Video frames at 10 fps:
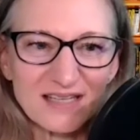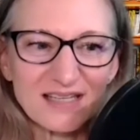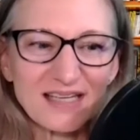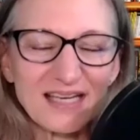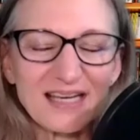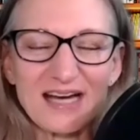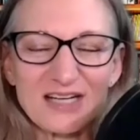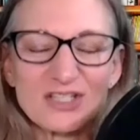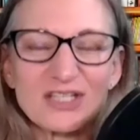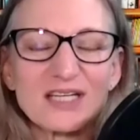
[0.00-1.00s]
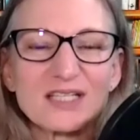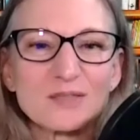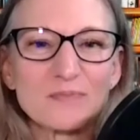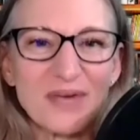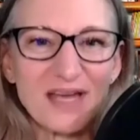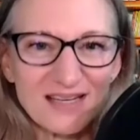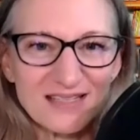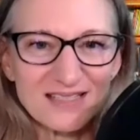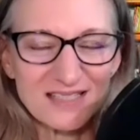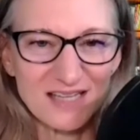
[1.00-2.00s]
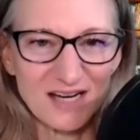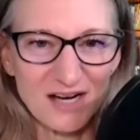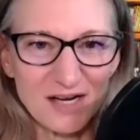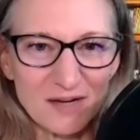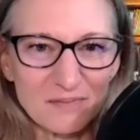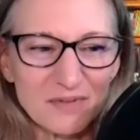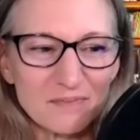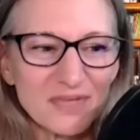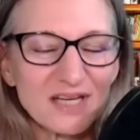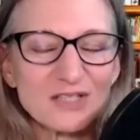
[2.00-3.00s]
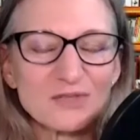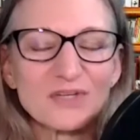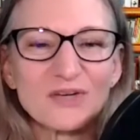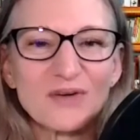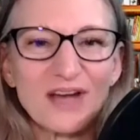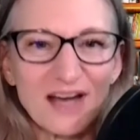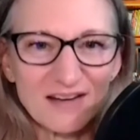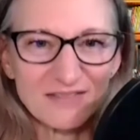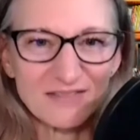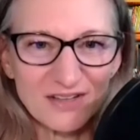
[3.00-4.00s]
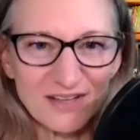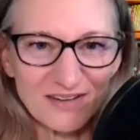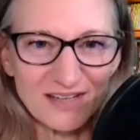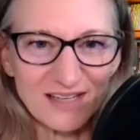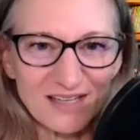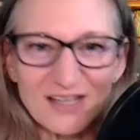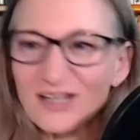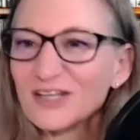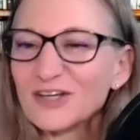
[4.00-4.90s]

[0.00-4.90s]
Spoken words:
can actually expand time, because when you have clarity,